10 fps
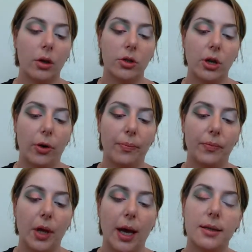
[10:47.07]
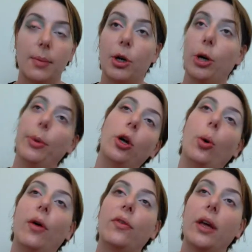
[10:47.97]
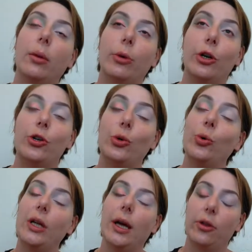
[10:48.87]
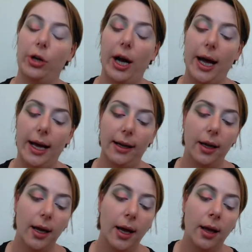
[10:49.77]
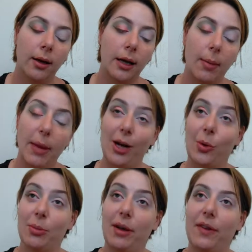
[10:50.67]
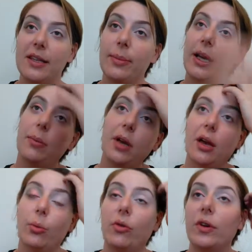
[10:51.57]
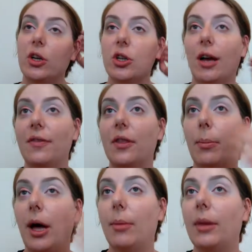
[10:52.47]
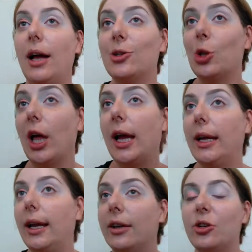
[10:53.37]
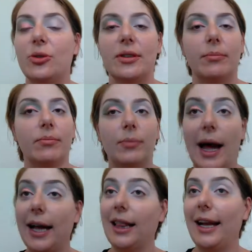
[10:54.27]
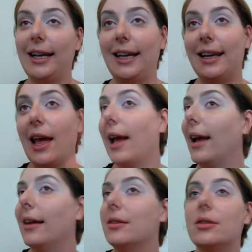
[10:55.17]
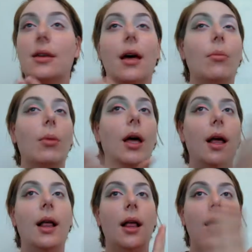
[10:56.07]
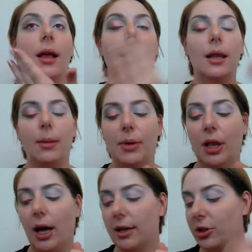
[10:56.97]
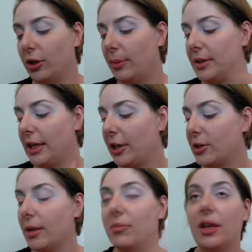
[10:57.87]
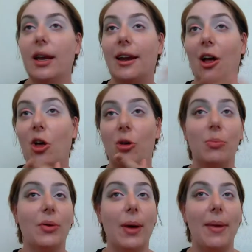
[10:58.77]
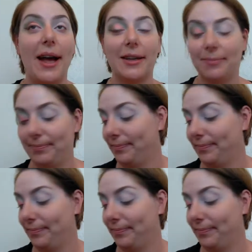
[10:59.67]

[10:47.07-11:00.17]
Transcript: So, guys, I'm going to hurry up and go off camera, do the other eye, come back with my face makeup done. We'll finish off the bottom lash line and do some highlighting and some lip gloss or lipstick or something, and I'll be right back.